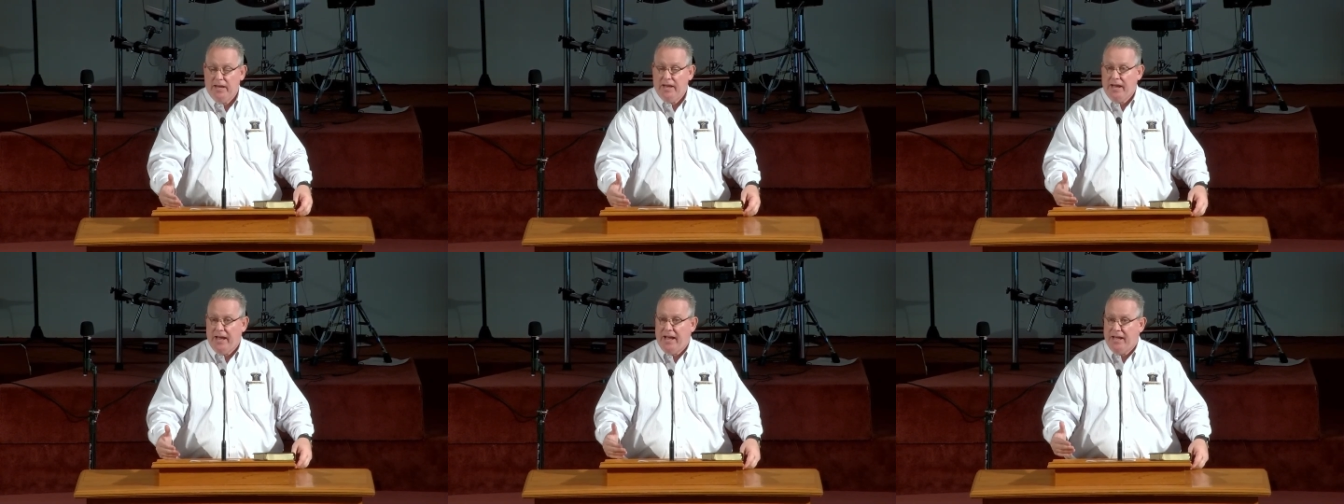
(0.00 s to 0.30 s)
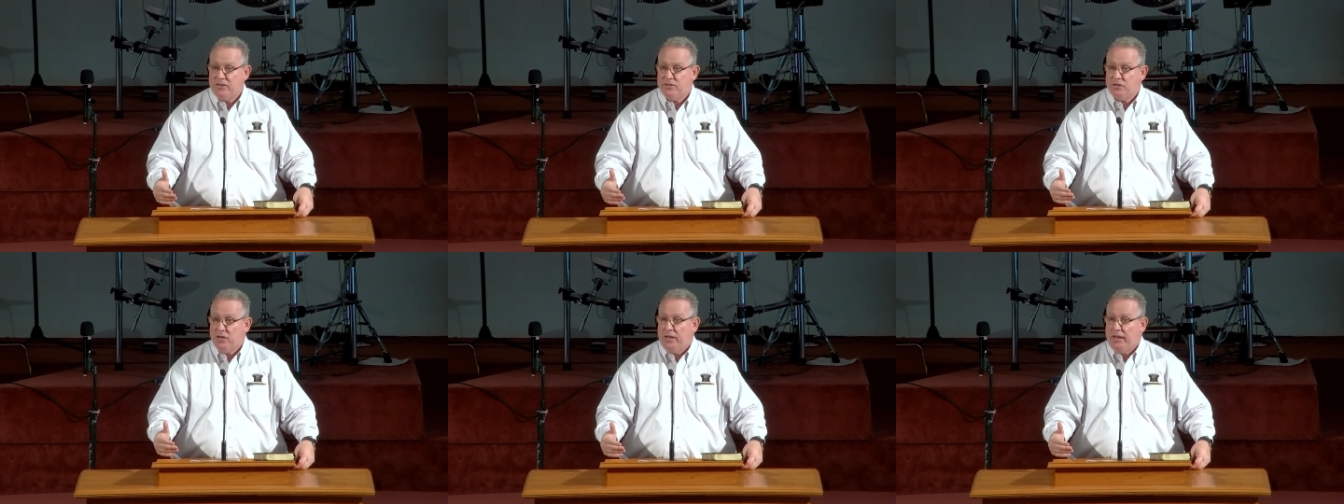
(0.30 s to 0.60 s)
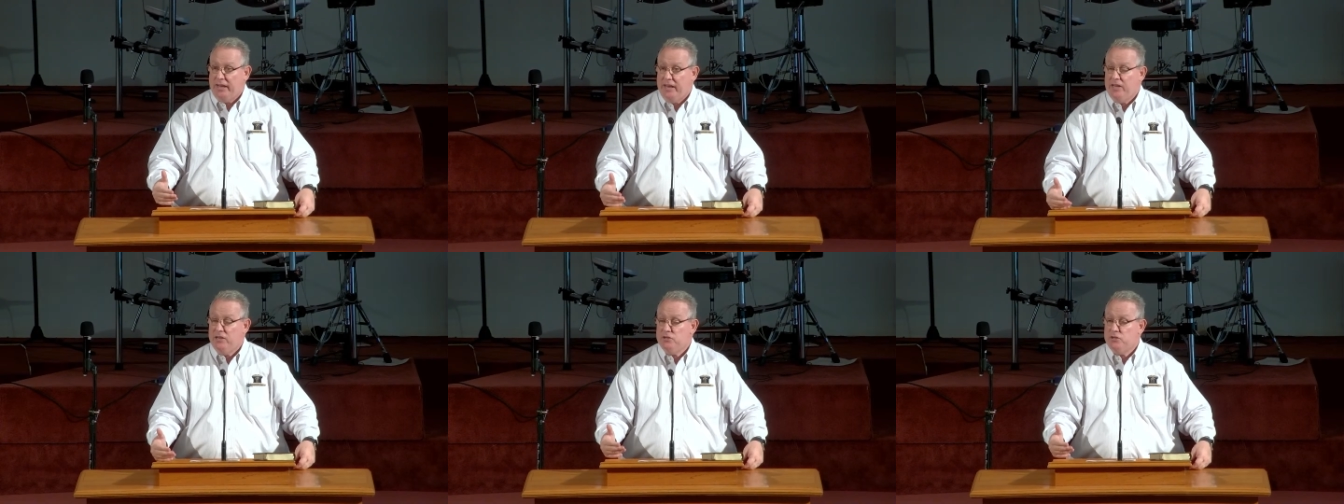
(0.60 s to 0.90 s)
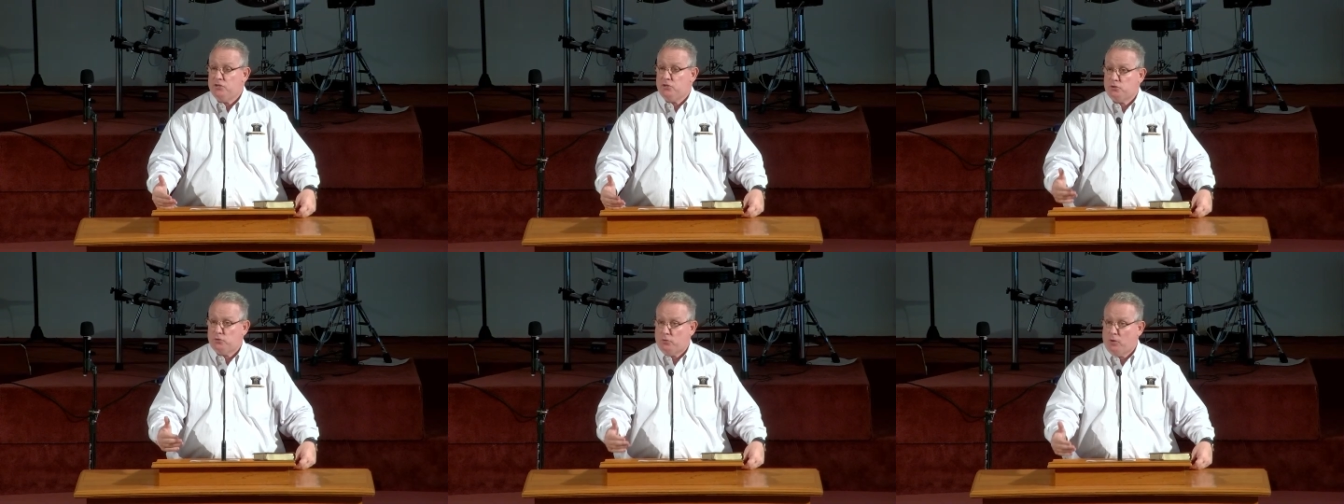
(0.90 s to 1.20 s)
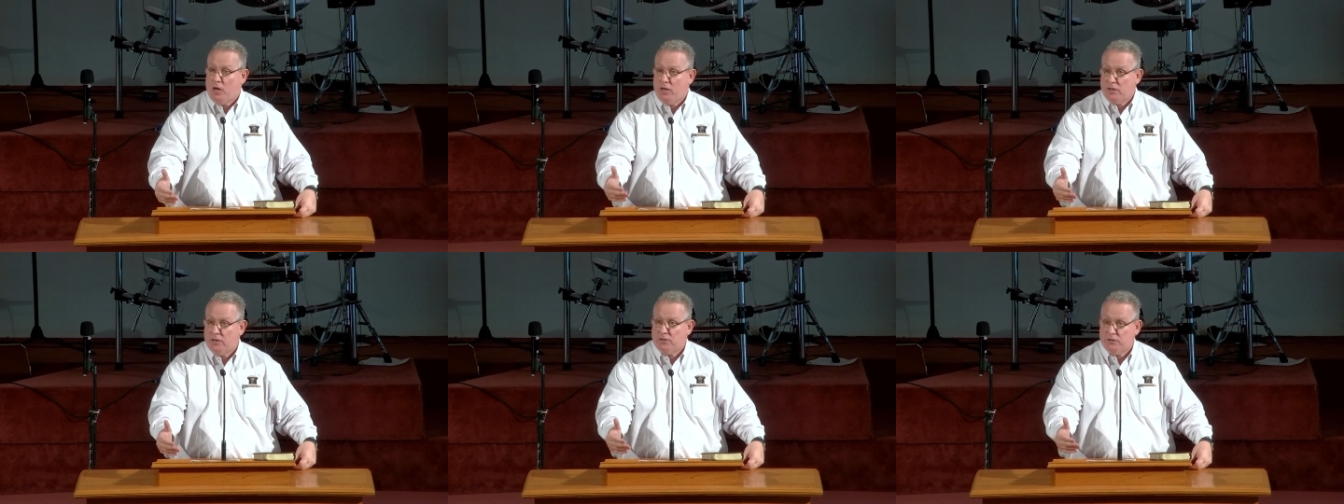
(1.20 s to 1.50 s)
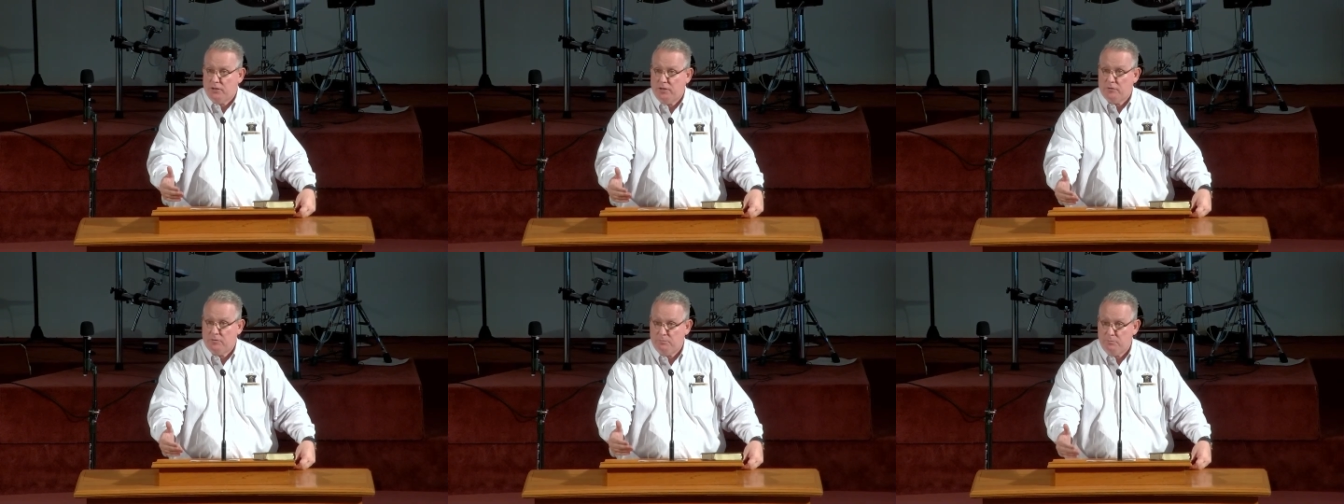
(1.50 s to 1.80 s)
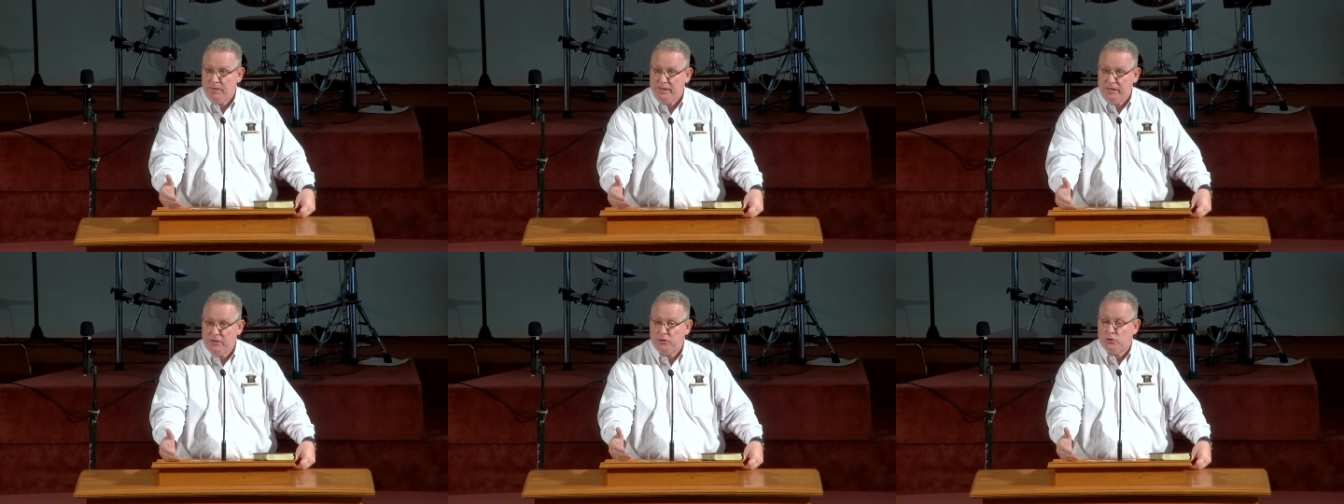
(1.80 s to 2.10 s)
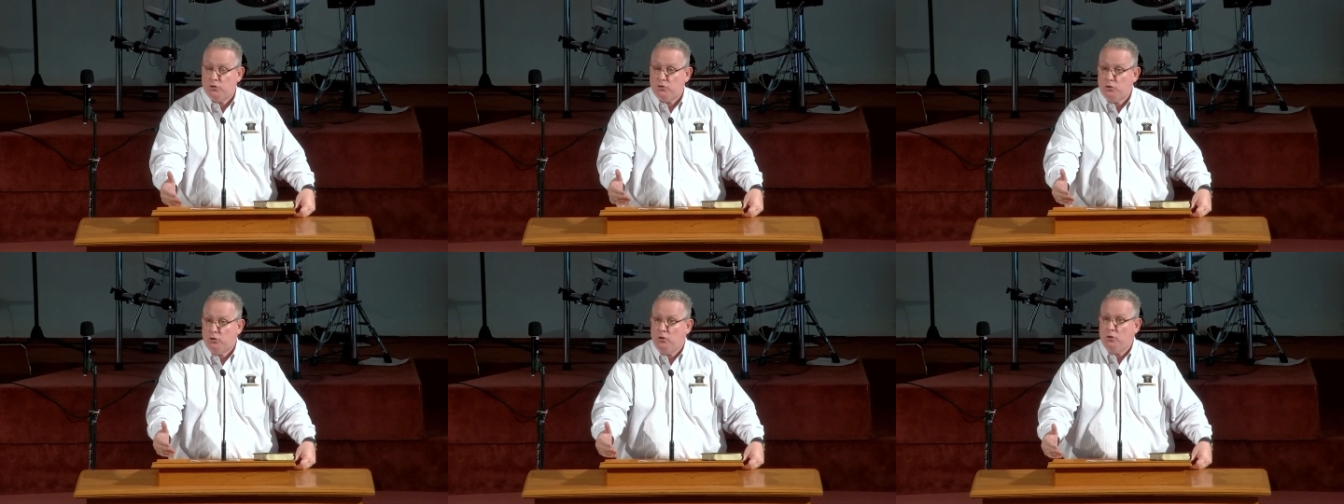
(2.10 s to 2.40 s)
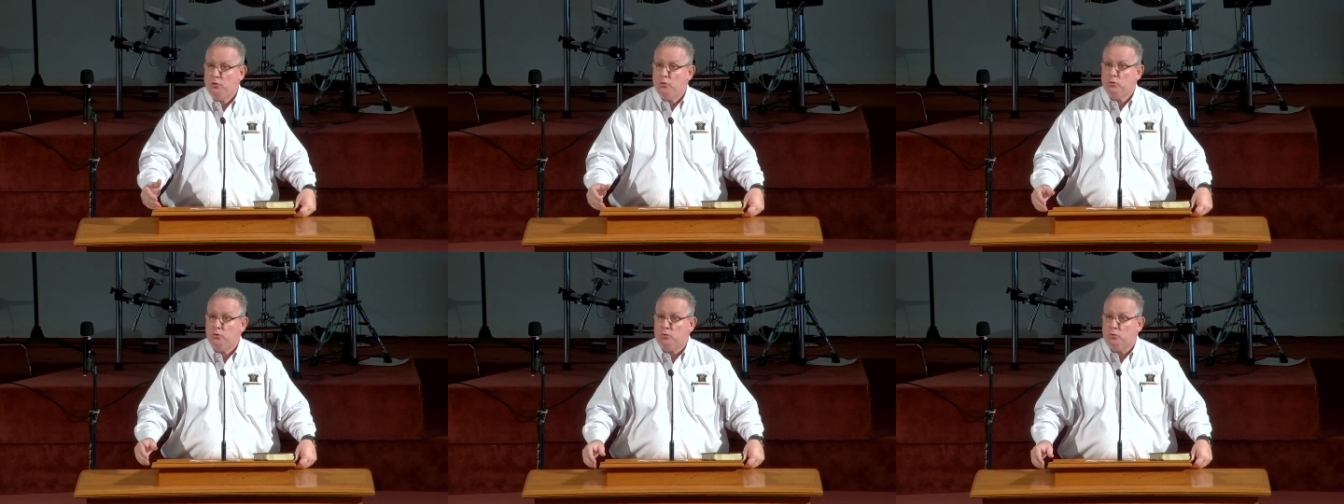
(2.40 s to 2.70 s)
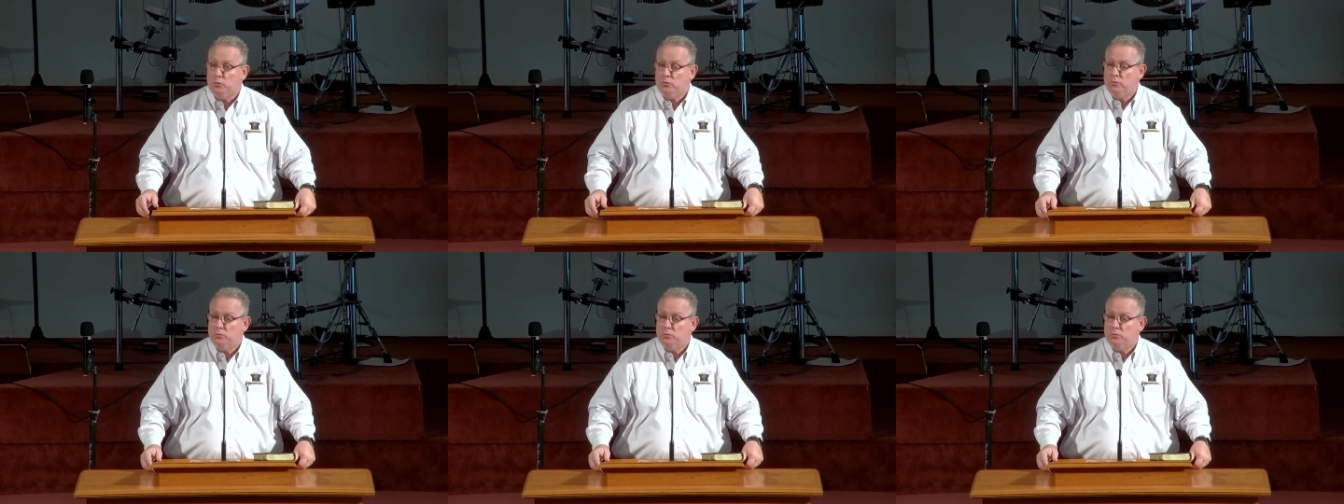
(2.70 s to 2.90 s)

has instructed me to do.